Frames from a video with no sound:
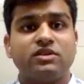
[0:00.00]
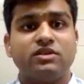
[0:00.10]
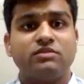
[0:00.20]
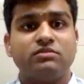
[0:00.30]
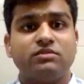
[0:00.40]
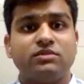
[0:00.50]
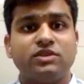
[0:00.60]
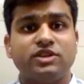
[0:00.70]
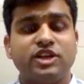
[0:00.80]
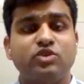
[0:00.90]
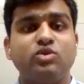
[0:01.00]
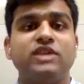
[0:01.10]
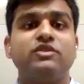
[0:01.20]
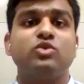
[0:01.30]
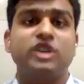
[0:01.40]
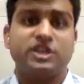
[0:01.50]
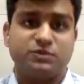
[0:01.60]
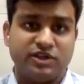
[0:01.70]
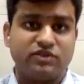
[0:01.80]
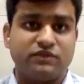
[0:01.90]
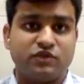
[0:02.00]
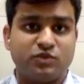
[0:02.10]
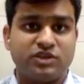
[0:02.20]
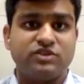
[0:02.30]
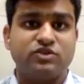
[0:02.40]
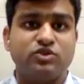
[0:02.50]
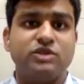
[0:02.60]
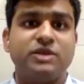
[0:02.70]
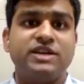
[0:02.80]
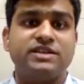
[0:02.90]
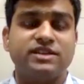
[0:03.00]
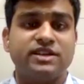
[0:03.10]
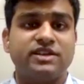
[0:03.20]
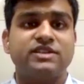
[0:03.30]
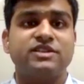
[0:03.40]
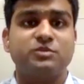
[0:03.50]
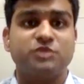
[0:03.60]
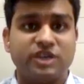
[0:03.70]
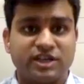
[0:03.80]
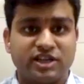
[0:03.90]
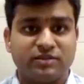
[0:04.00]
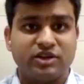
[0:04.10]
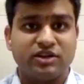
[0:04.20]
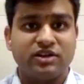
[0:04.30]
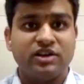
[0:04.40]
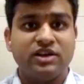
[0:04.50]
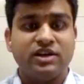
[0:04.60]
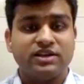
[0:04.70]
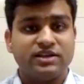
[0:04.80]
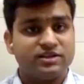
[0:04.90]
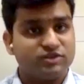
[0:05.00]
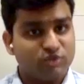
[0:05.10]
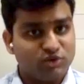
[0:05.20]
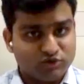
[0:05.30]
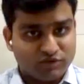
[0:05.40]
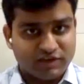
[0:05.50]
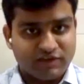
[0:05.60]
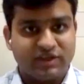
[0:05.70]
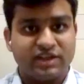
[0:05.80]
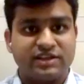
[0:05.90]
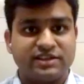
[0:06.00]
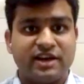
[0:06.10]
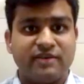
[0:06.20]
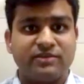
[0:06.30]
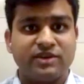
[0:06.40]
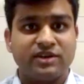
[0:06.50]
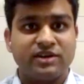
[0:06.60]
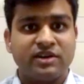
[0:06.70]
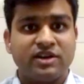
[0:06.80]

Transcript: uh, they don't have a good experience of UPSC, so they might say that it is unpredictable. Mm-hmm. There is no use of giving an exam.